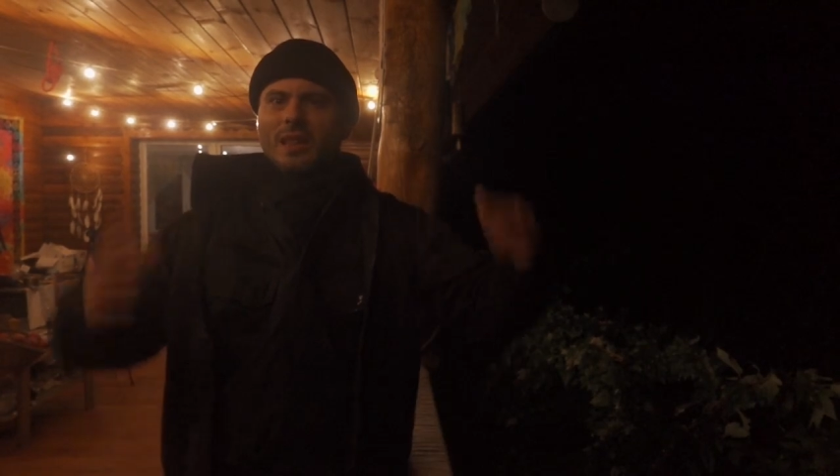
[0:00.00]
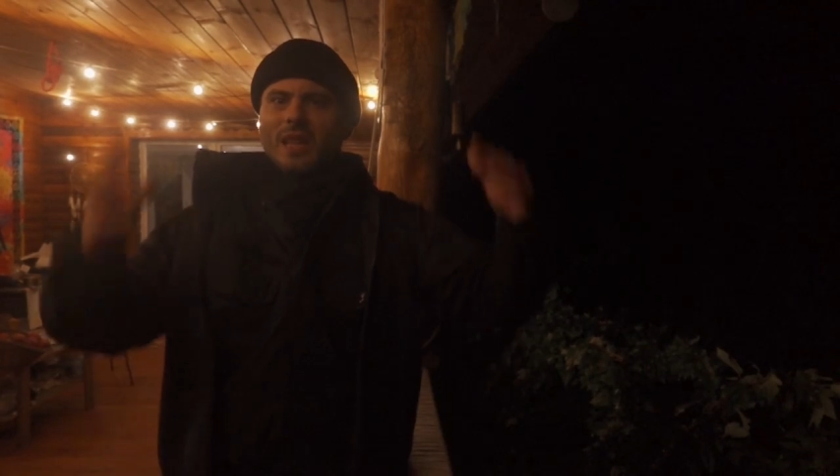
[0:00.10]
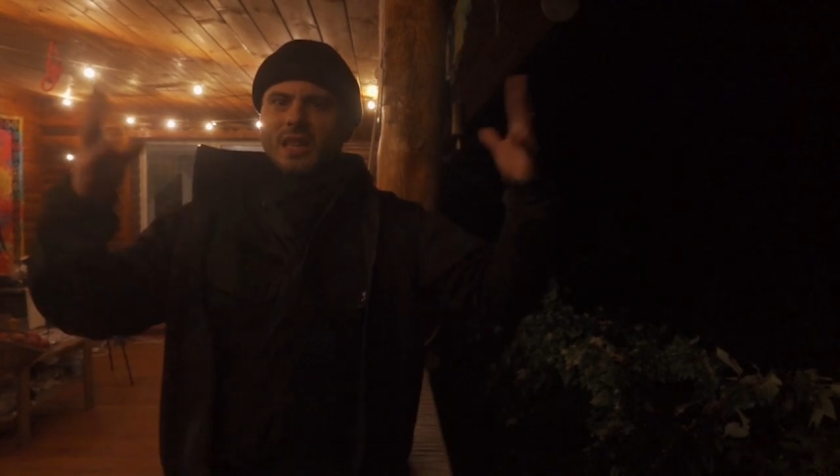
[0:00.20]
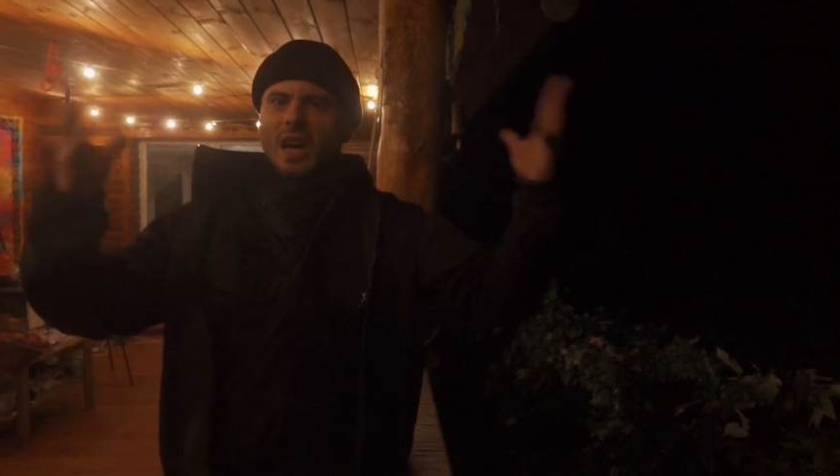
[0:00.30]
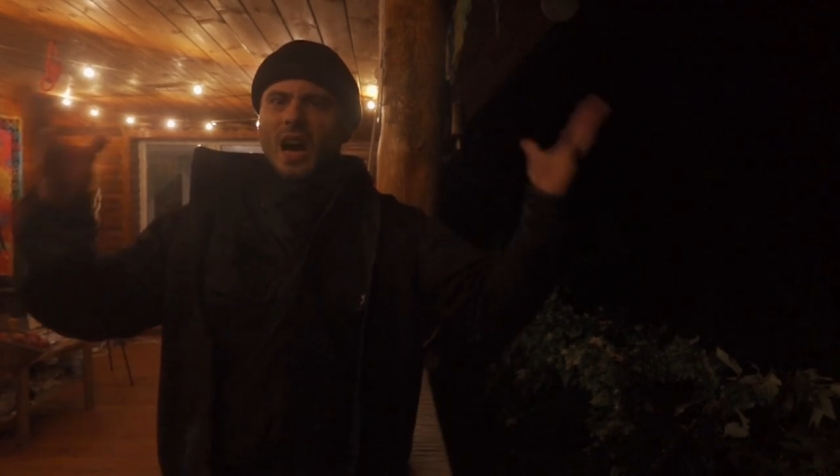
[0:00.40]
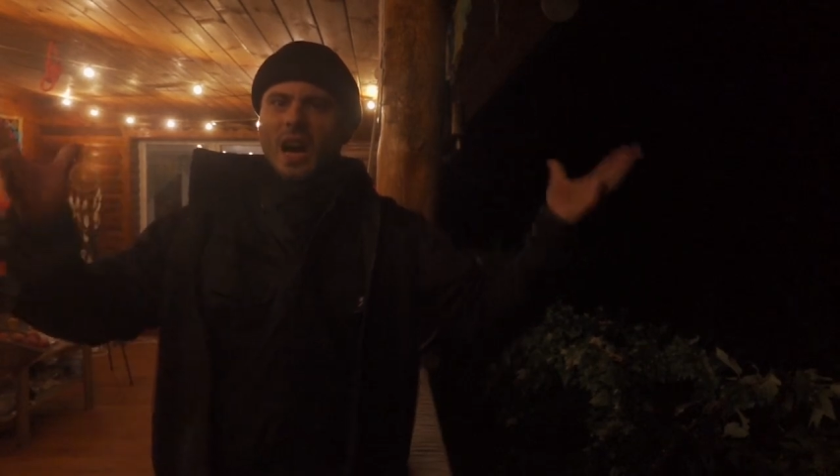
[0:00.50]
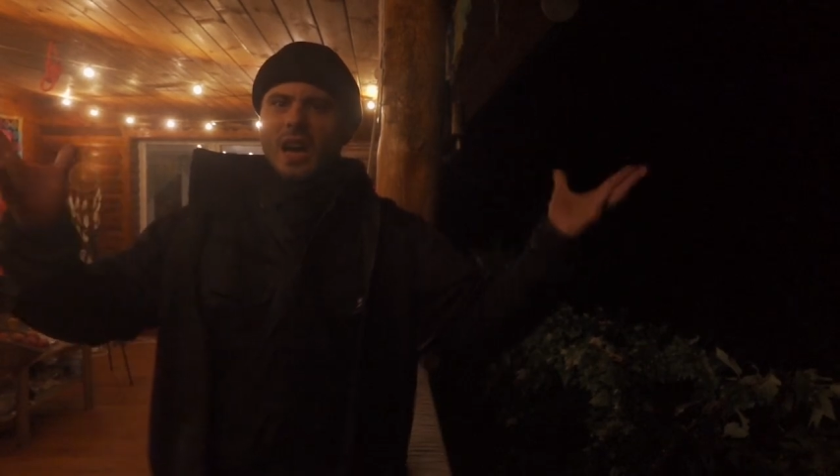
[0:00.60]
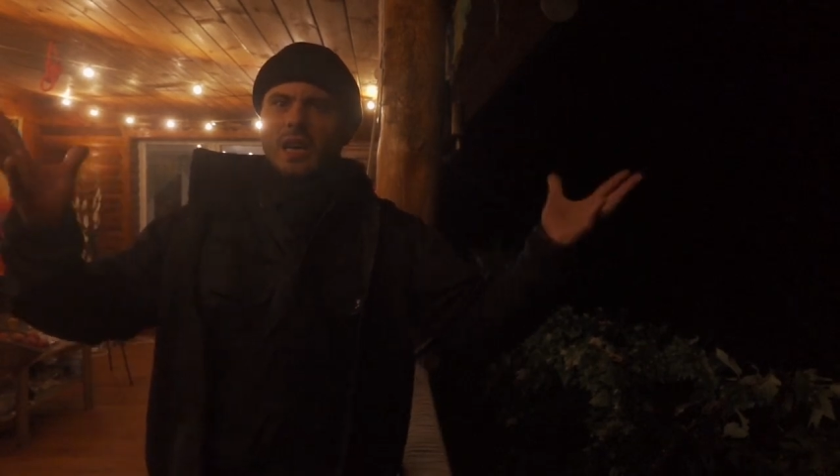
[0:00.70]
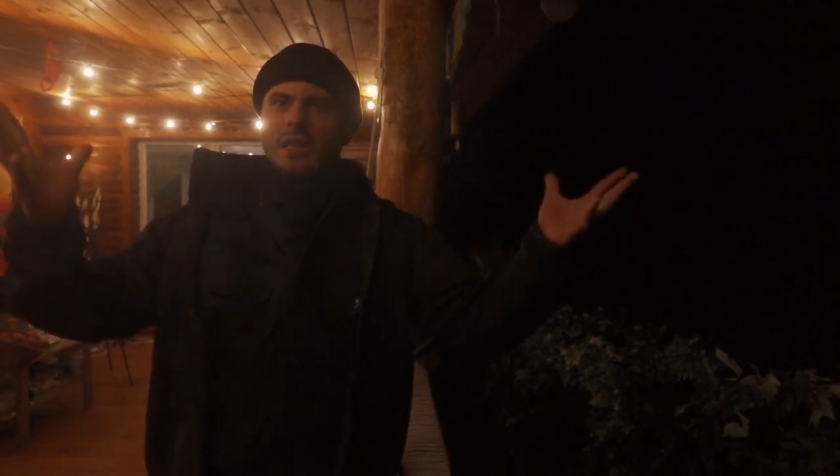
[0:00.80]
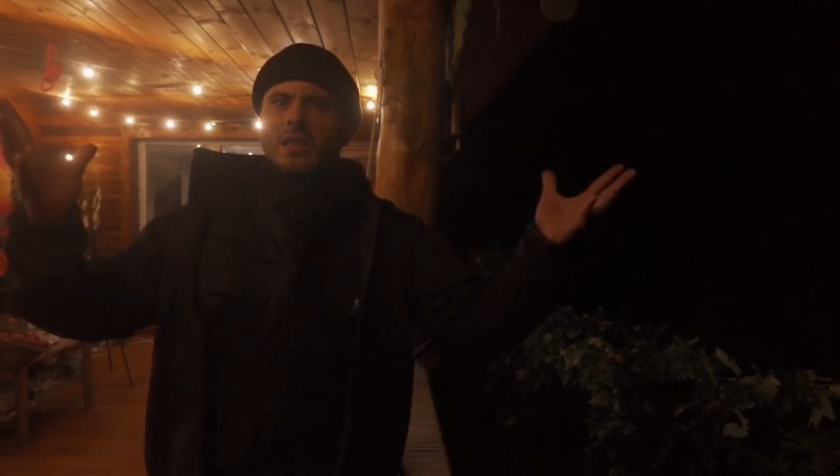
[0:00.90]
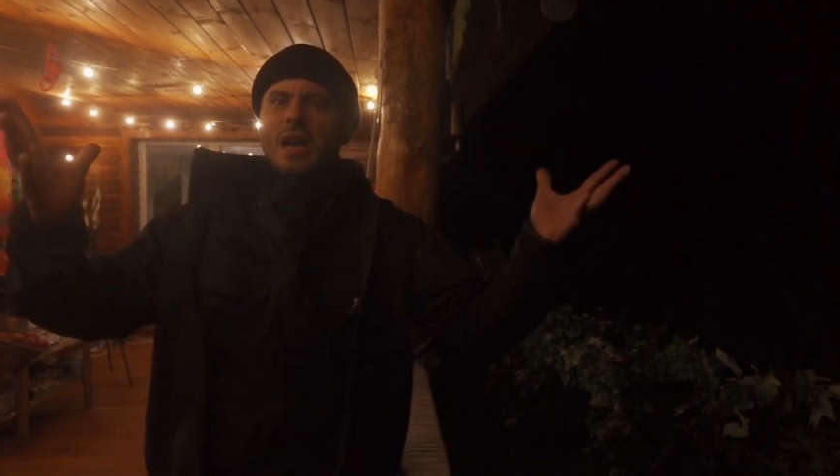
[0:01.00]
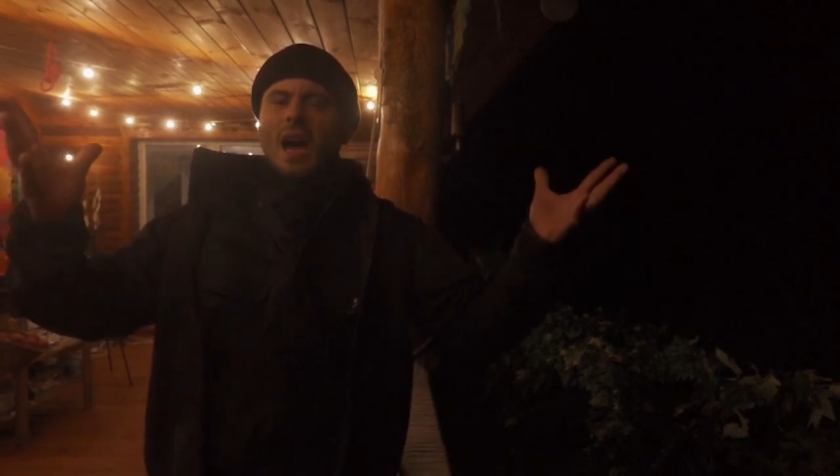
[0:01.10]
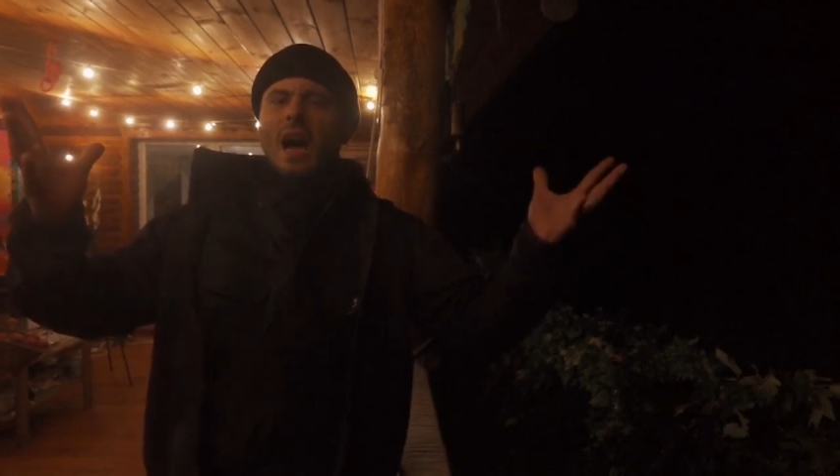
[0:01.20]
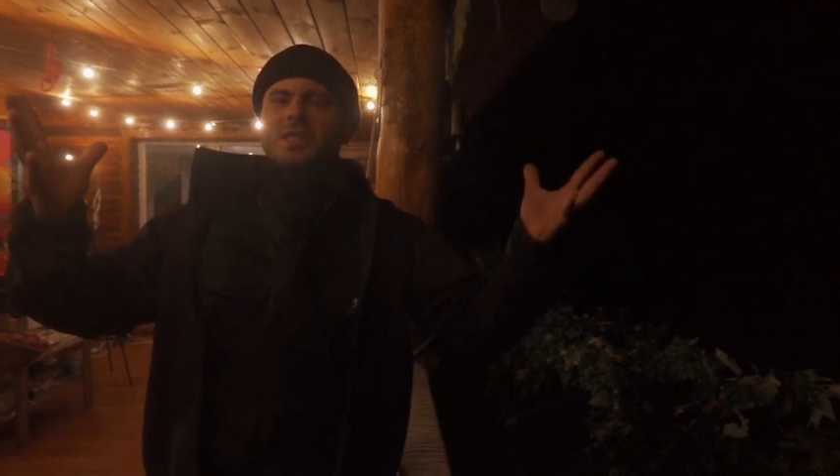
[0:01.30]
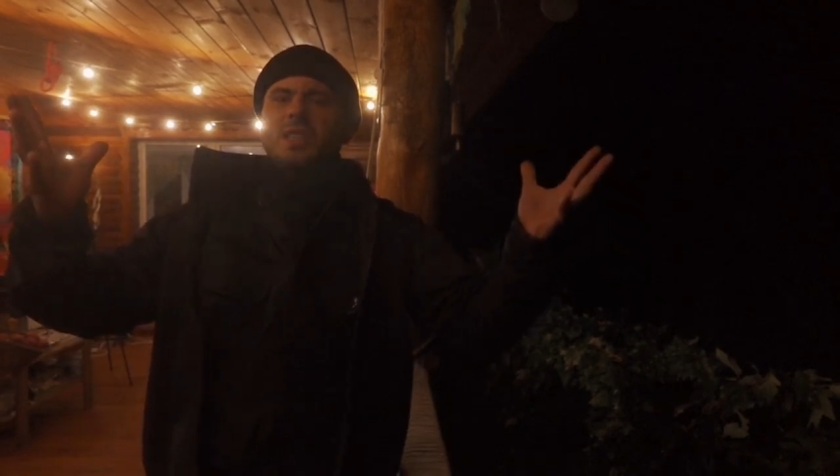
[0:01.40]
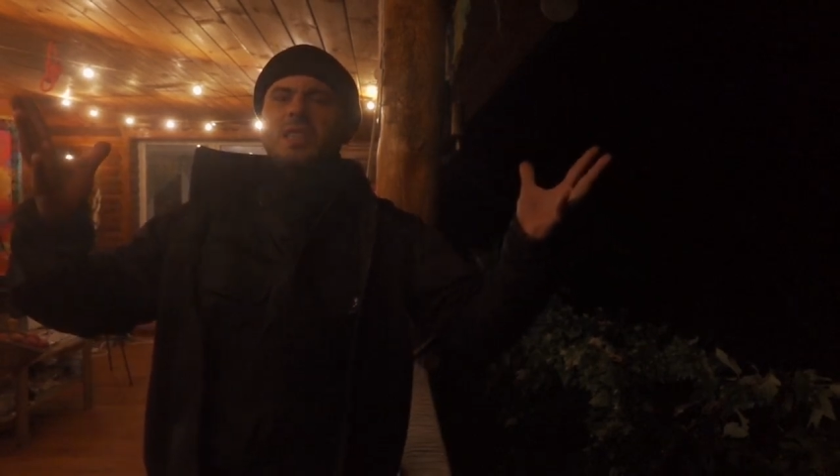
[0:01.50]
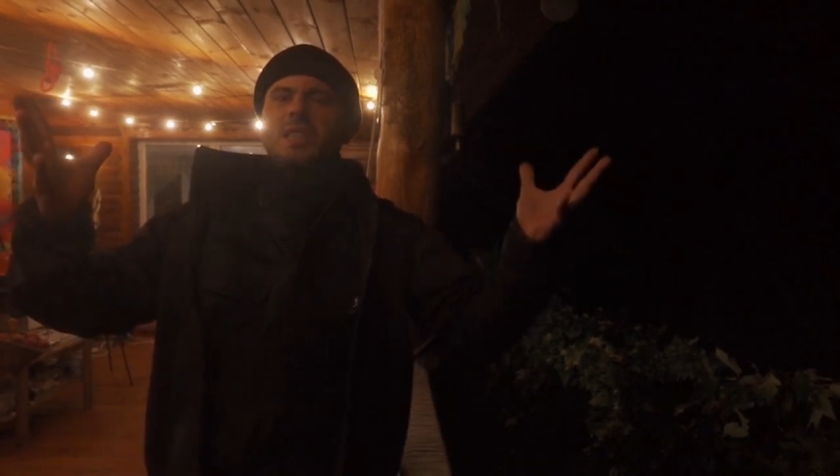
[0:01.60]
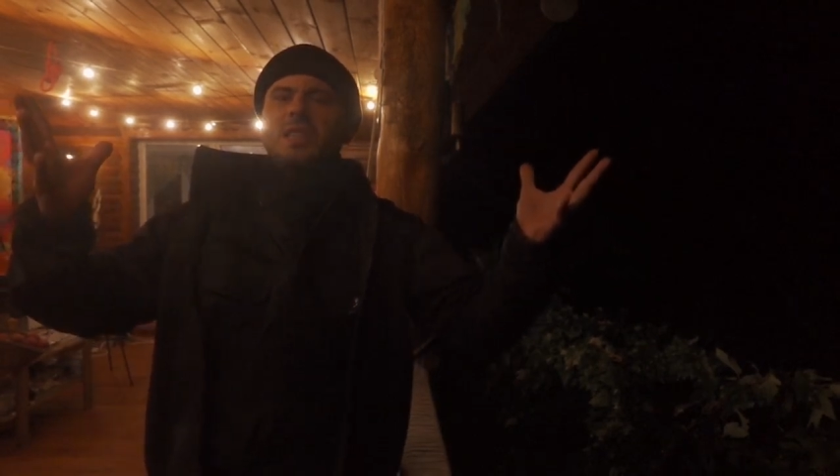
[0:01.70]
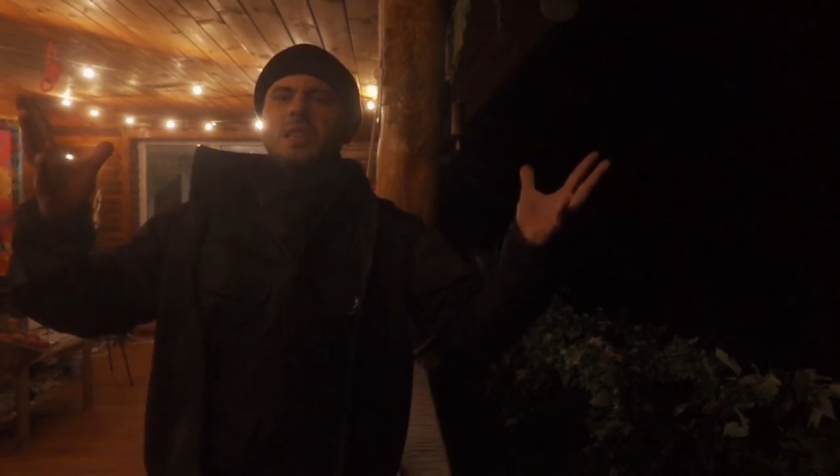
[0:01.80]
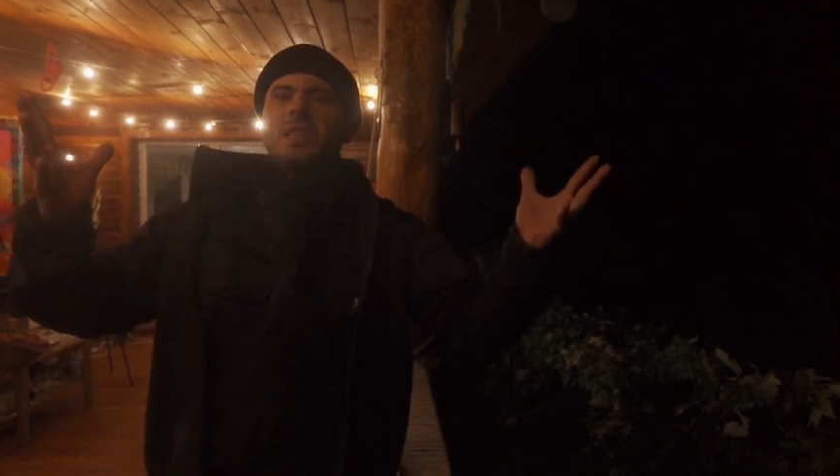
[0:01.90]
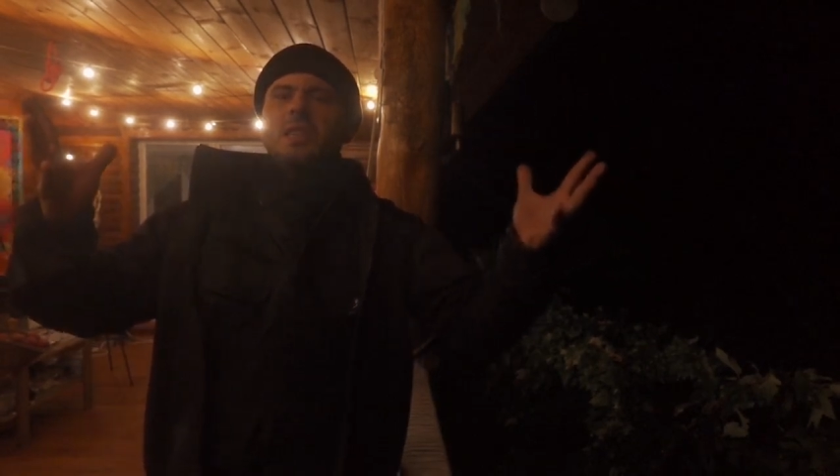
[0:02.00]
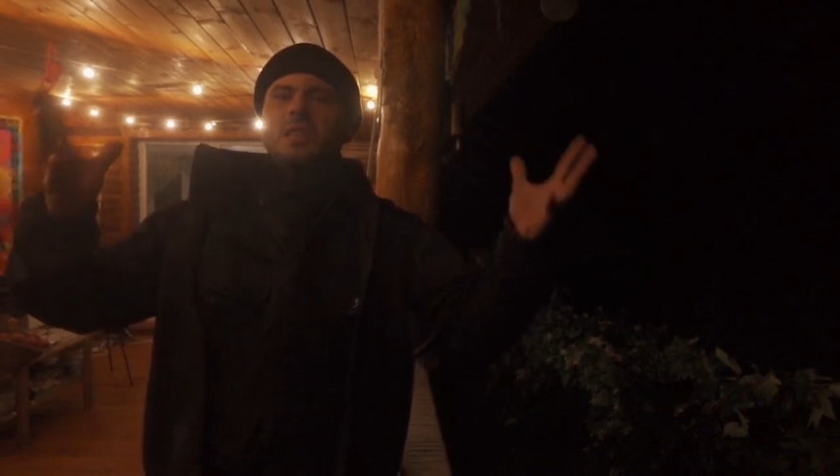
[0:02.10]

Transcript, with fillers: that are as in